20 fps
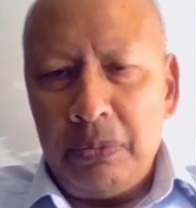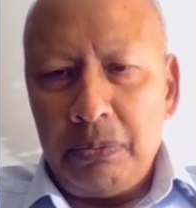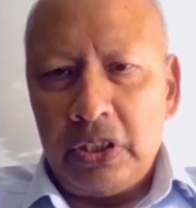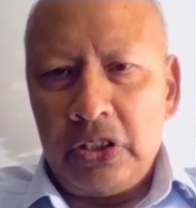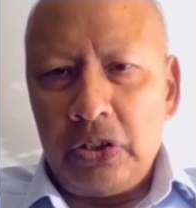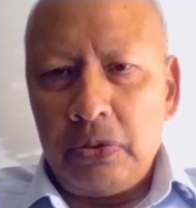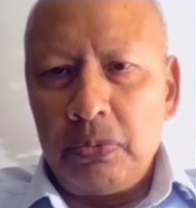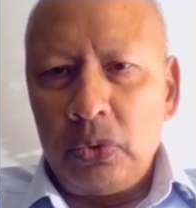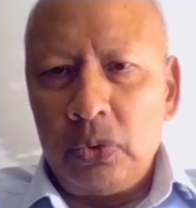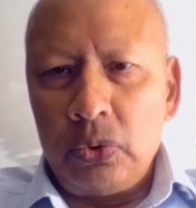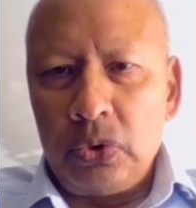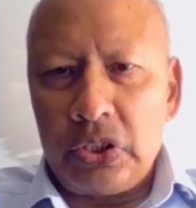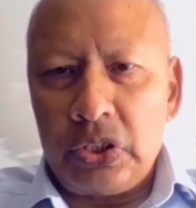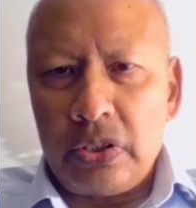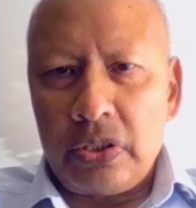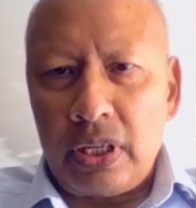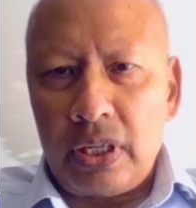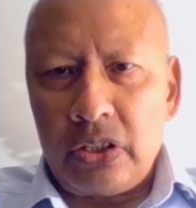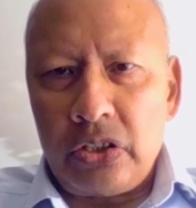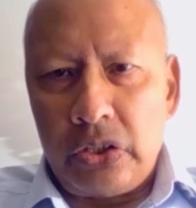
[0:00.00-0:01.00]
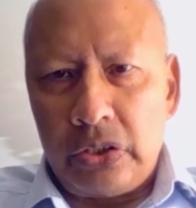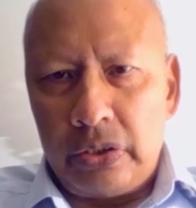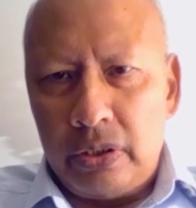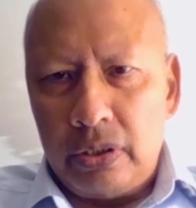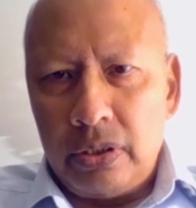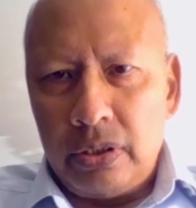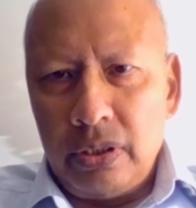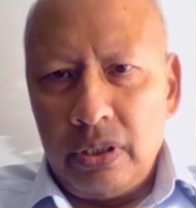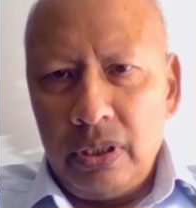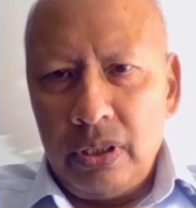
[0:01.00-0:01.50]
to be much more
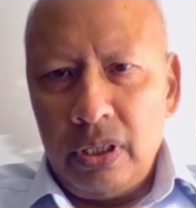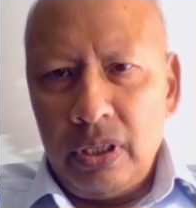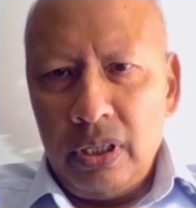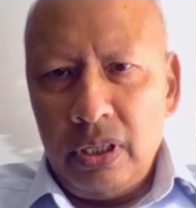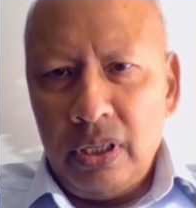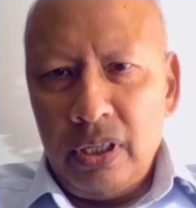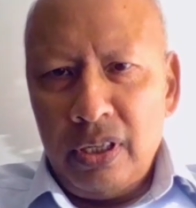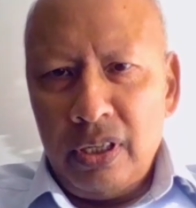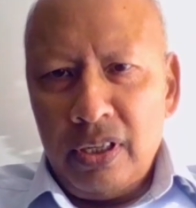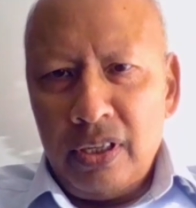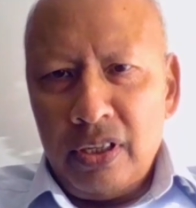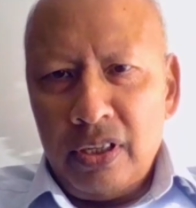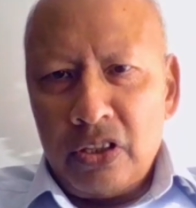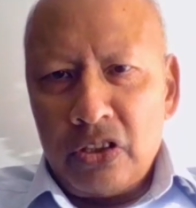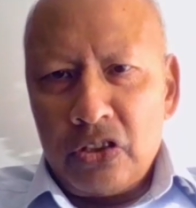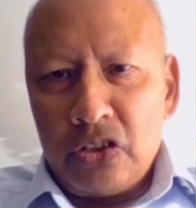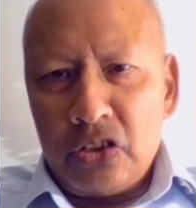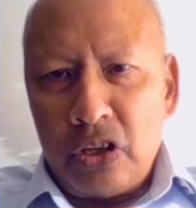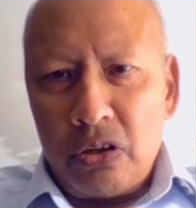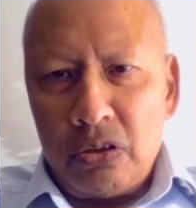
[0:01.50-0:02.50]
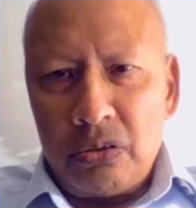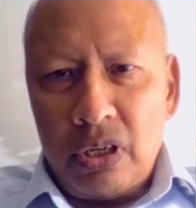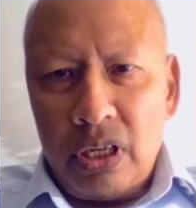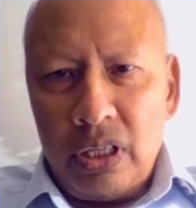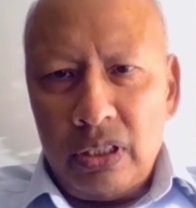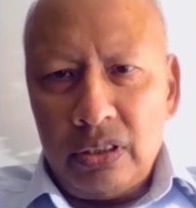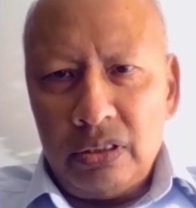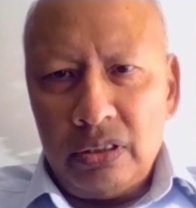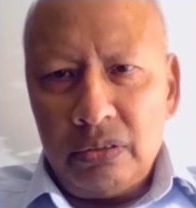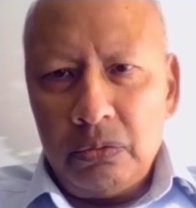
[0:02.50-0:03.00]
structured.
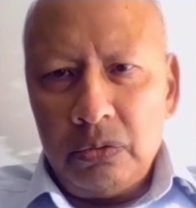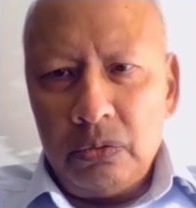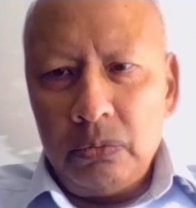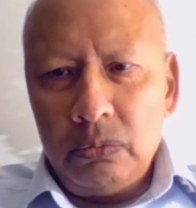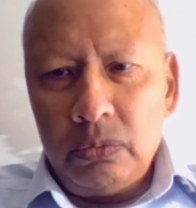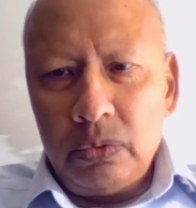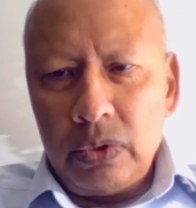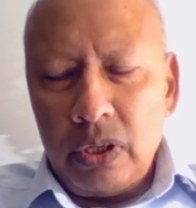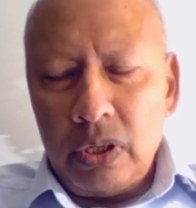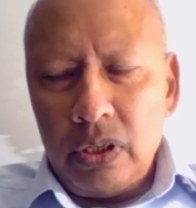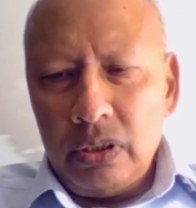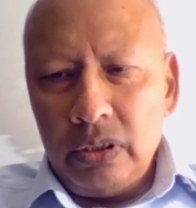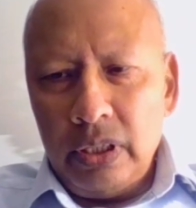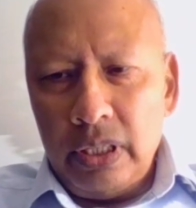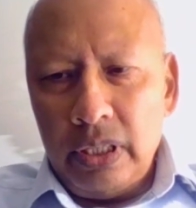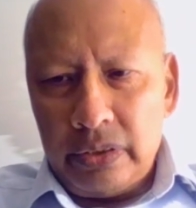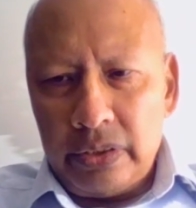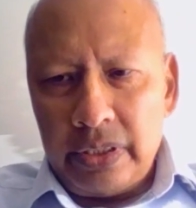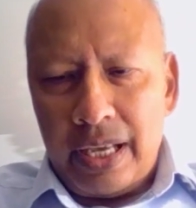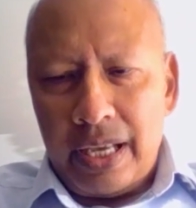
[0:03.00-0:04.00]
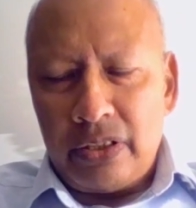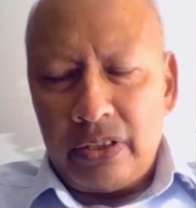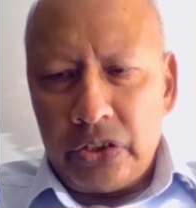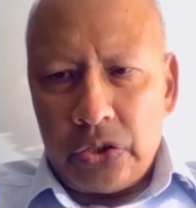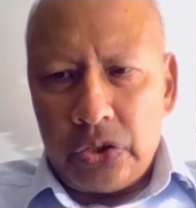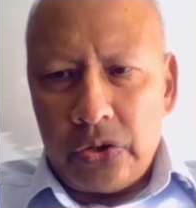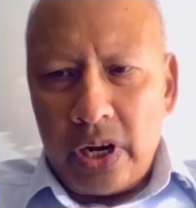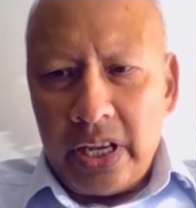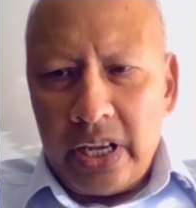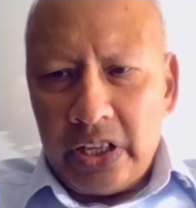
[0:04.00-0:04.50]
So it
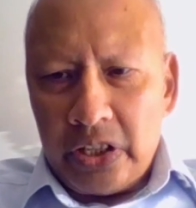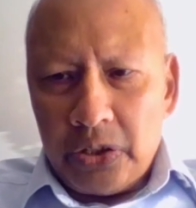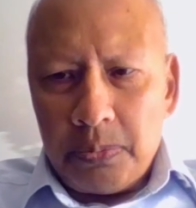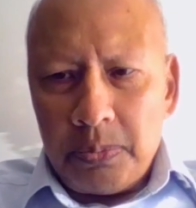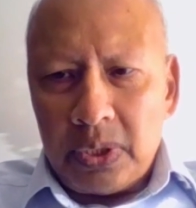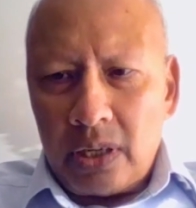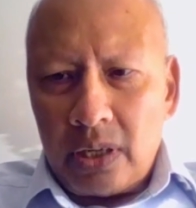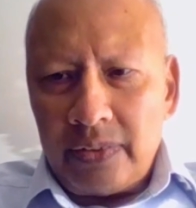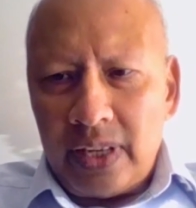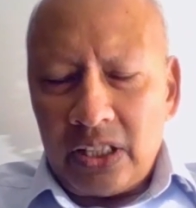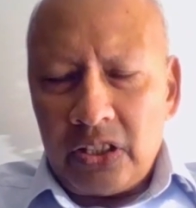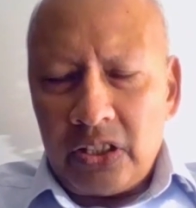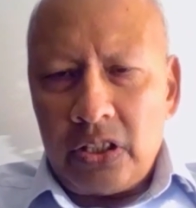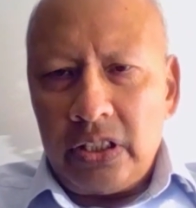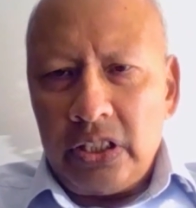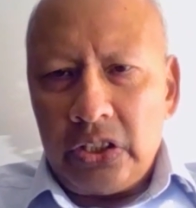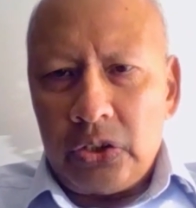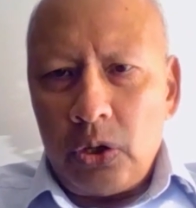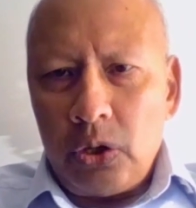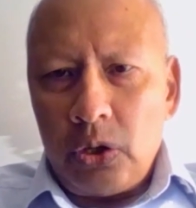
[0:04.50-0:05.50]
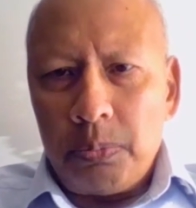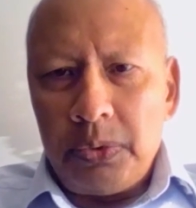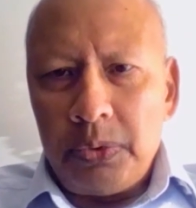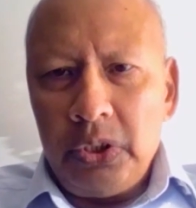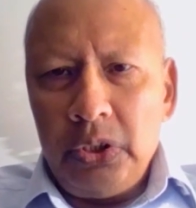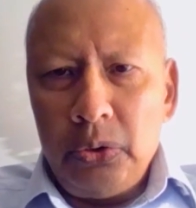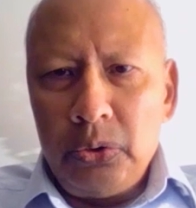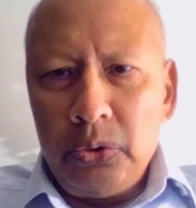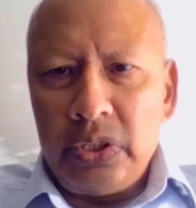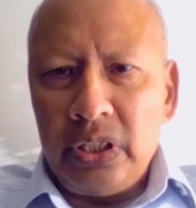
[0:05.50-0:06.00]
sounds strange, but I've actually
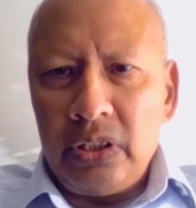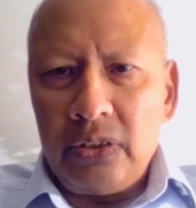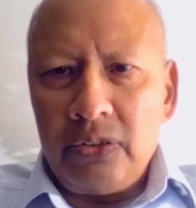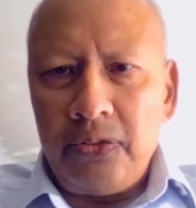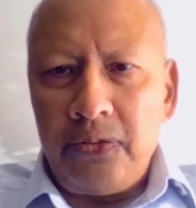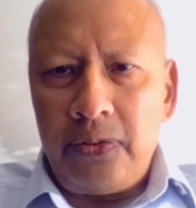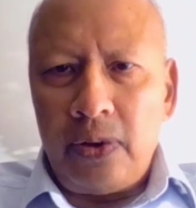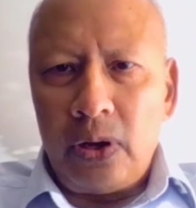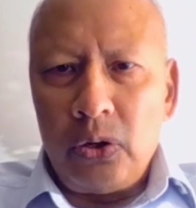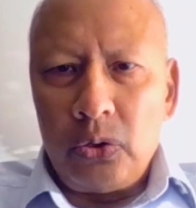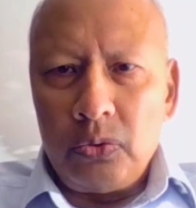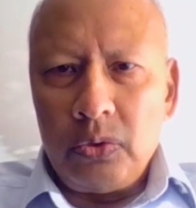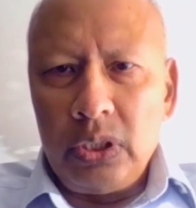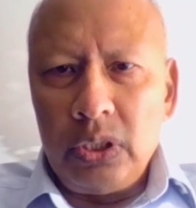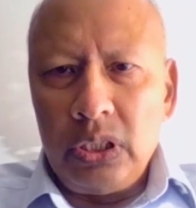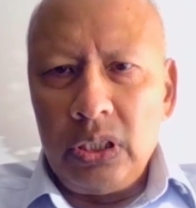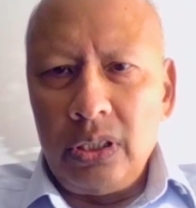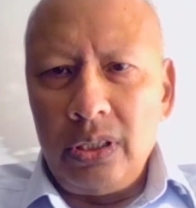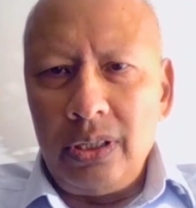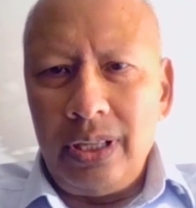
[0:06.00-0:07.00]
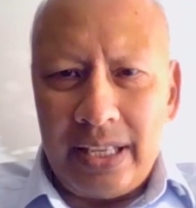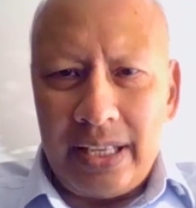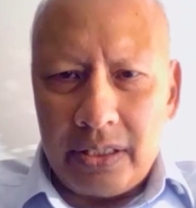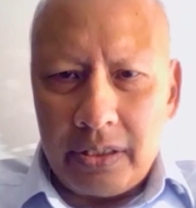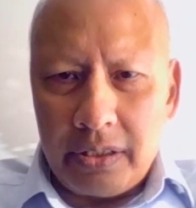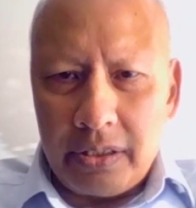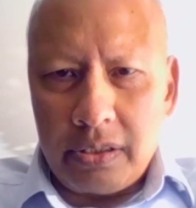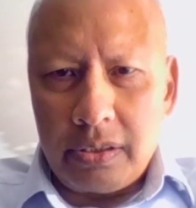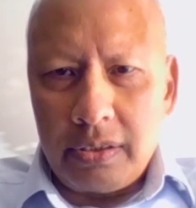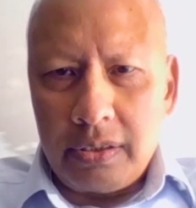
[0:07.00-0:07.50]
stopped using the phone
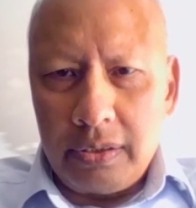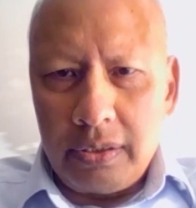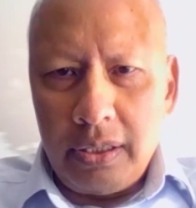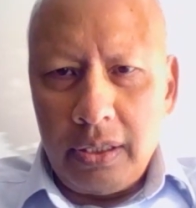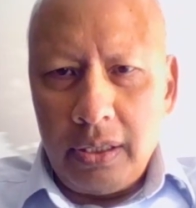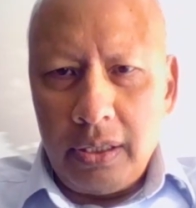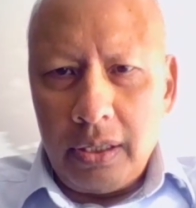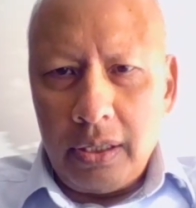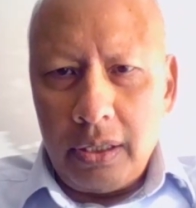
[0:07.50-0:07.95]
less.